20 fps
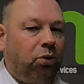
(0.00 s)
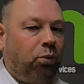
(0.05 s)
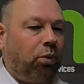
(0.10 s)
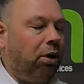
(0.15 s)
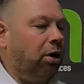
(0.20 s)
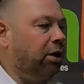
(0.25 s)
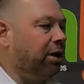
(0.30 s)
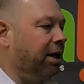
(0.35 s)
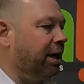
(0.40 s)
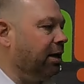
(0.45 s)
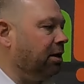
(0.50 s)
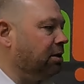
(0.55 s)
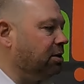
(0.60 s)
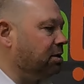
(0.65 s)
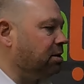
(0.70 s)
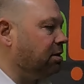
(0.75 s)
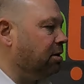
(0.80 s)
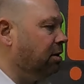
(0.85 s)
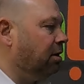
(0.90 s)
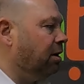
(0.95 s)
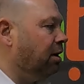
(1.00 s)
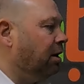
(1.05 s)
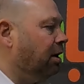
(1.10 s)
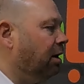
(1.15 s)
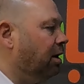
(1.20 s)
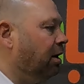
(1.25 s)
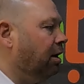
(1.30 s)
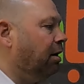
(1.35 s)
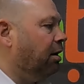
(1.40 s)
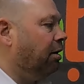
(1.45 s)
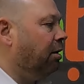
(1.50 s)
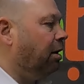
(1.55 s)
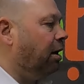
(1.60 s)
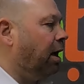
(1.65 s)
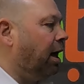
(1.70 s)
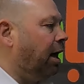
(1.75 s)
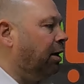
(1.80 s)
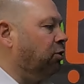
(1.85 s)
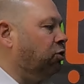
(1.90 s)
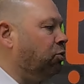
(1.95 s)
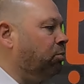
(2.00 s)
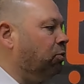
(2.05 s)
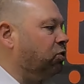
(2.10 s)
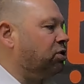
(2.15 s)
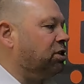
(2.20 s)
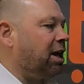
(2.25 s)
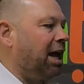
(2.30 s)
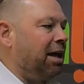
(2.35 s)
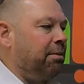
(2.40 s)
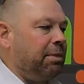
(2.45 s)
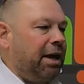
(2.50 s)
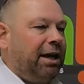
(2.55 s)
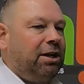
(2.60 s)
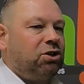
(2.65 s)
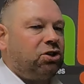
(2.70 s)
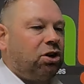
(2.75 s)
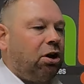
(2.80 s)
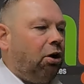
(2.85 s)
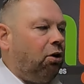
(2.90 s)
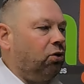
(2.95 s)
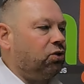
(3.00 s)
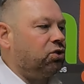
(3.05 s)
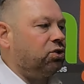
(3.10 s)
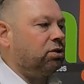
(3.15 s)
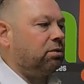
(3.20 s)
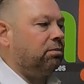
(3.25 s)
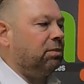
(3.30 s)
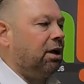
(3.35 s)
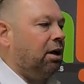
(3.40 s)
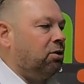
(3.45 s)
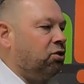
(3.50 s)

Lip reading: your workings, you must name each cost